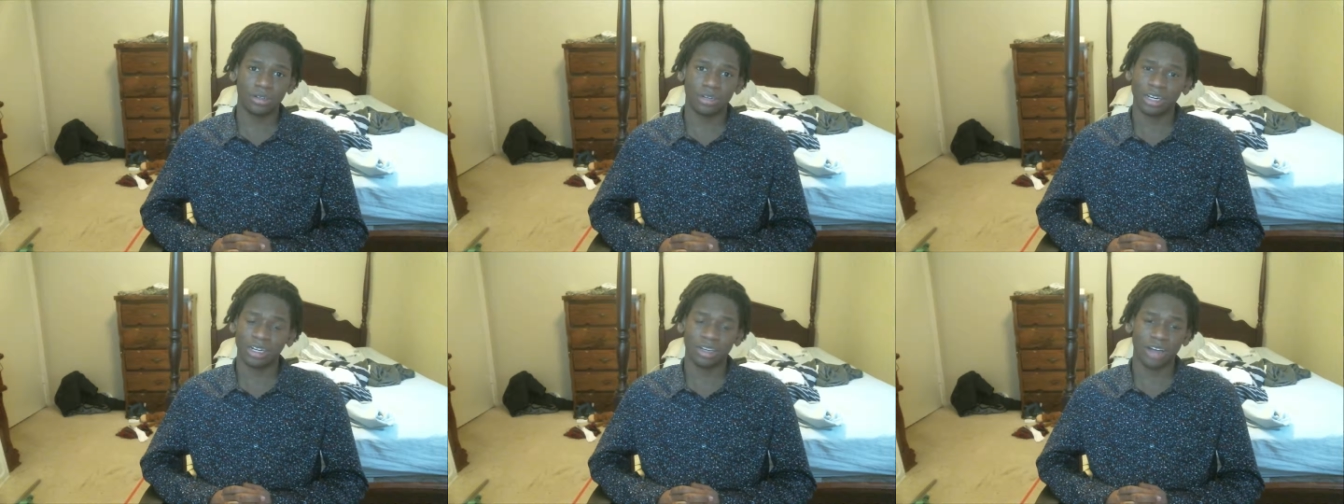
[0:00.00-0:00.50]

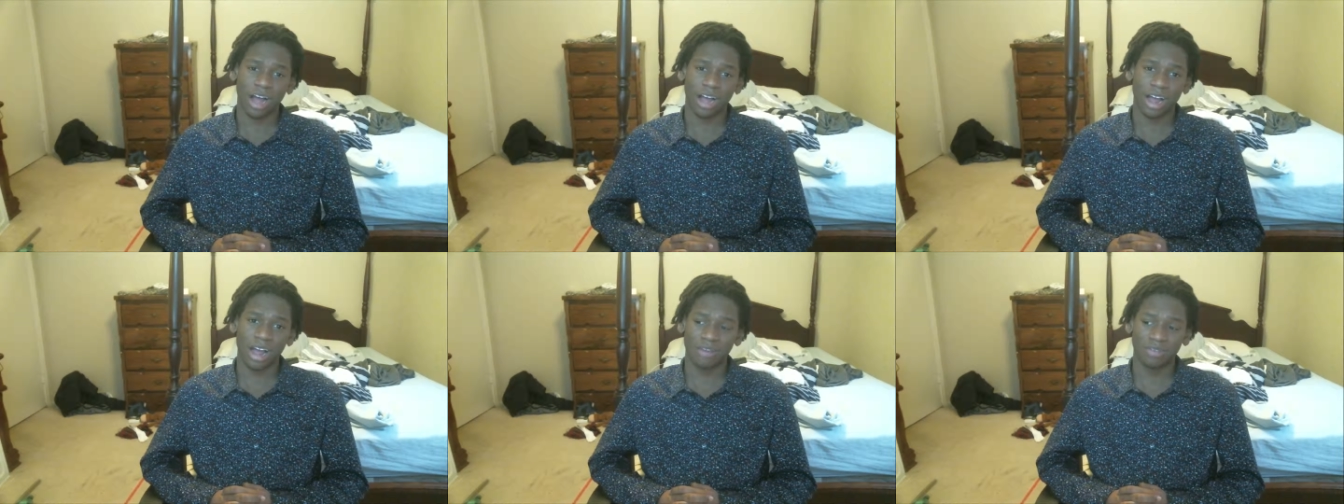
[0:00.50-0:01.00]
and I
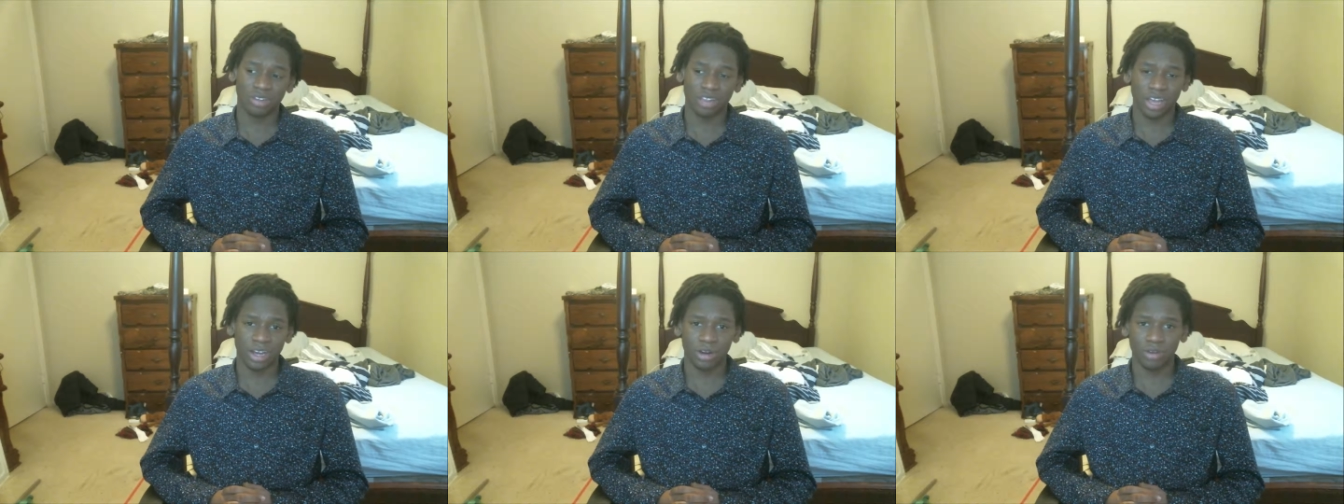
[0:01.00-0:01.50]
have to
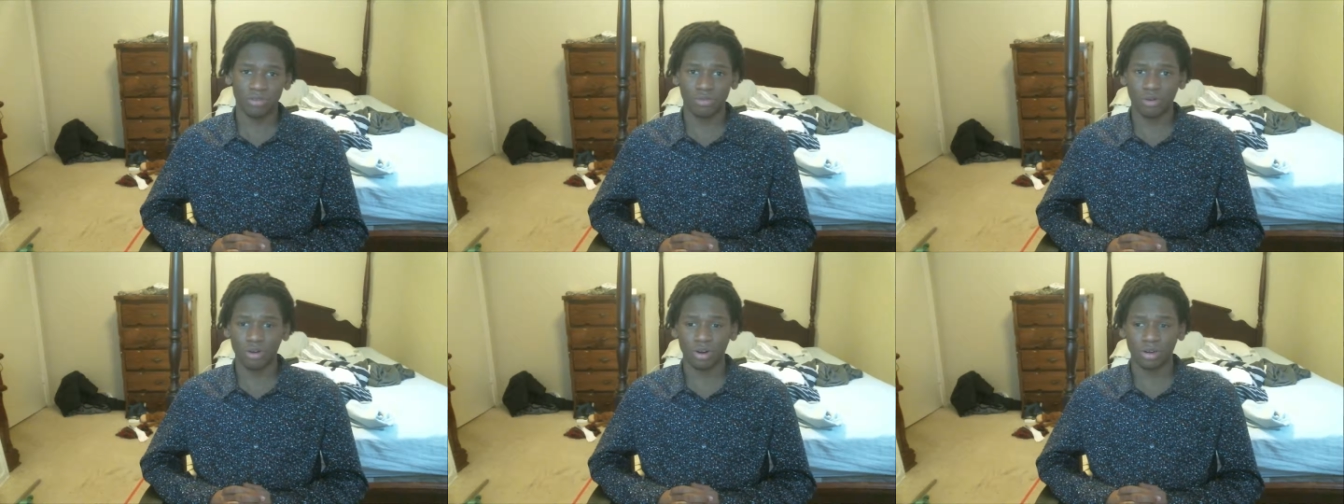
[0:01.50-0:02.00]
thank her
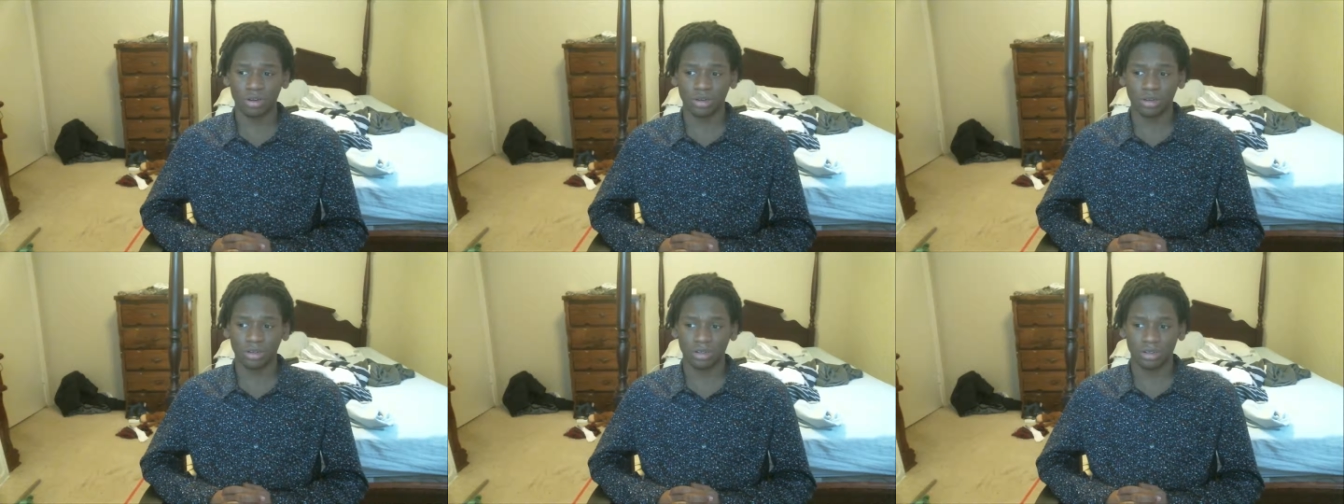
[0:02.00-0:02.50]
for it.
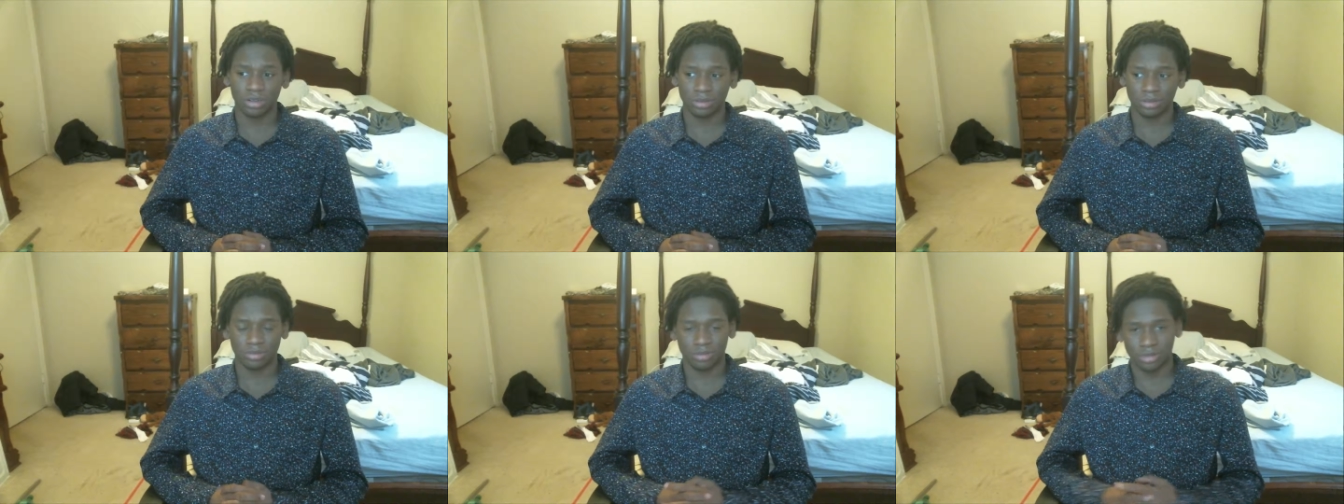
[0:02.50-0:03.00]

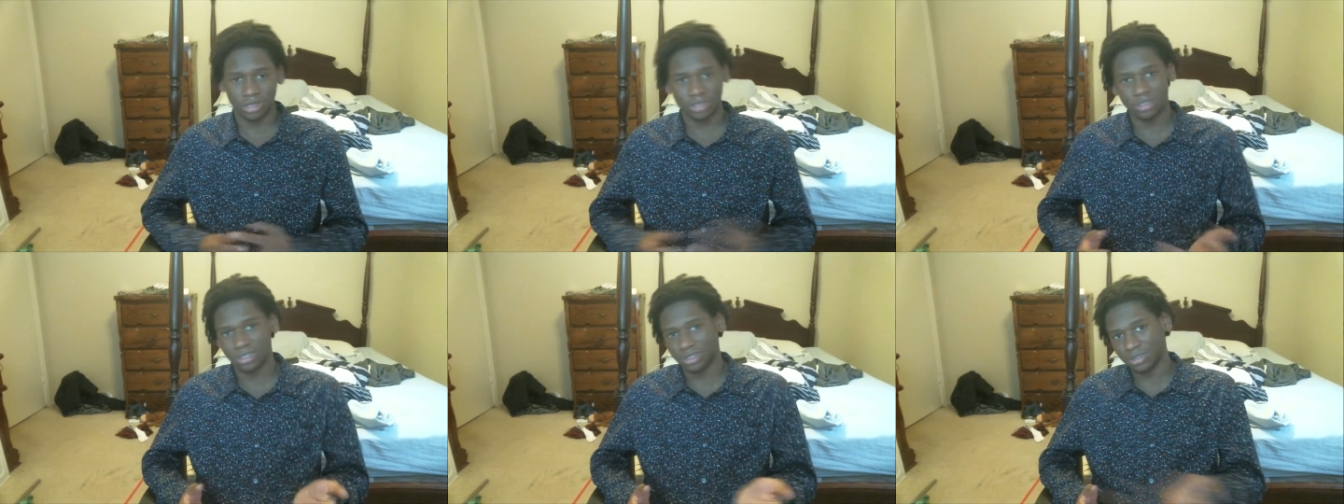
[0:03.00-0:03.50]
And this
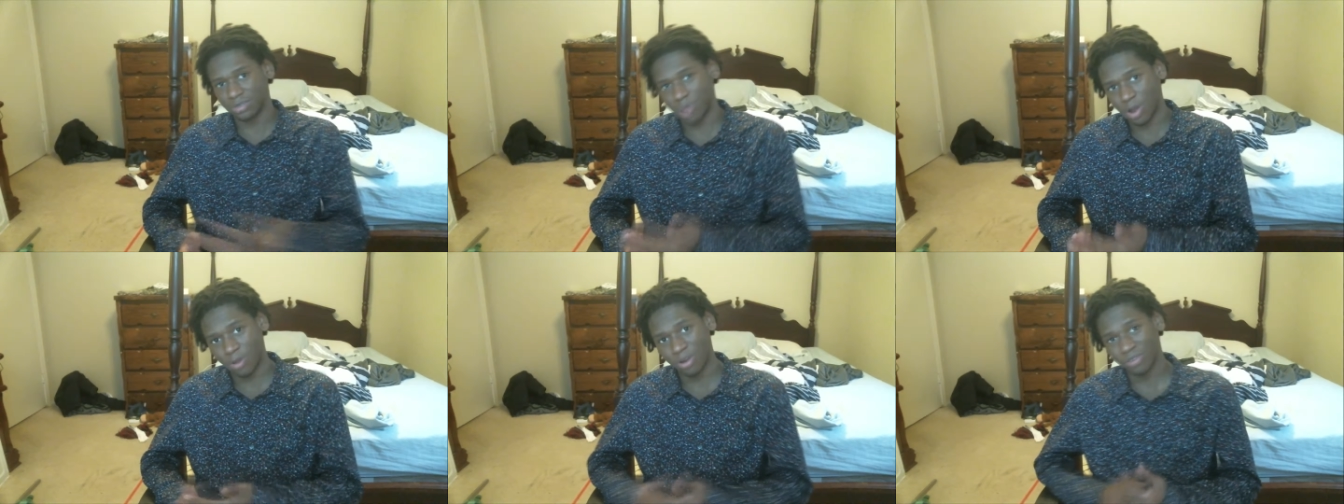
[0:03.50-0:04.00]
is
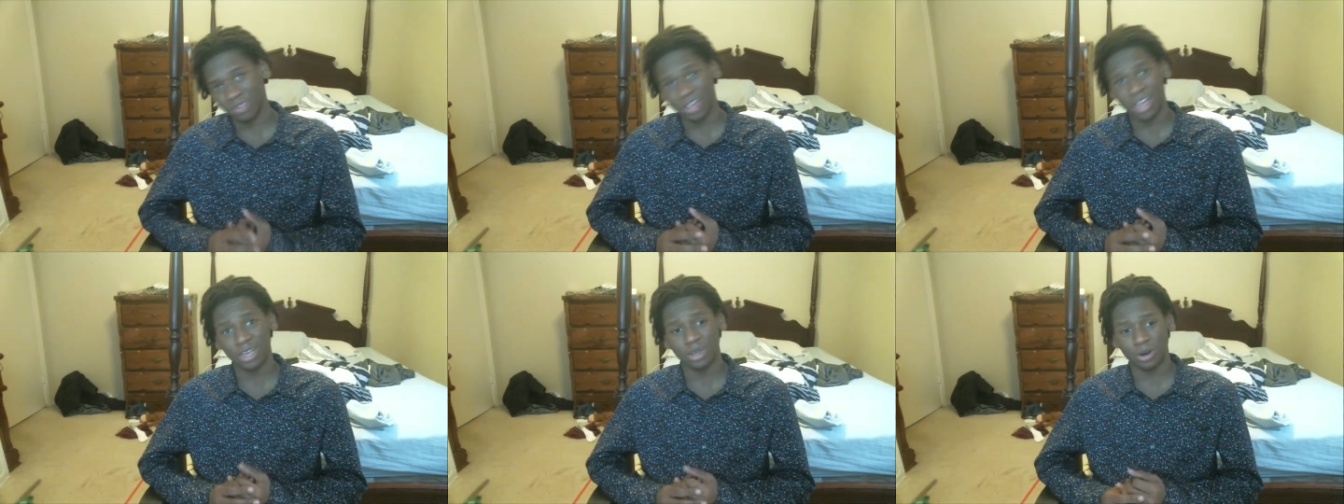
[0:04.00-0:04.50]
my way of
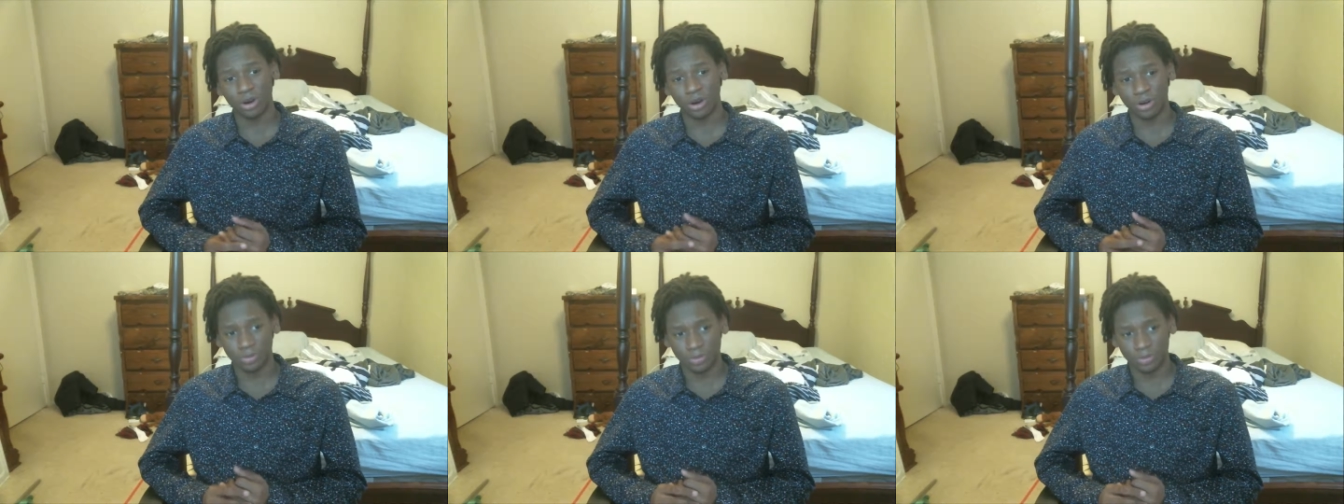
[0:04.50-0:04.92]
thanking her.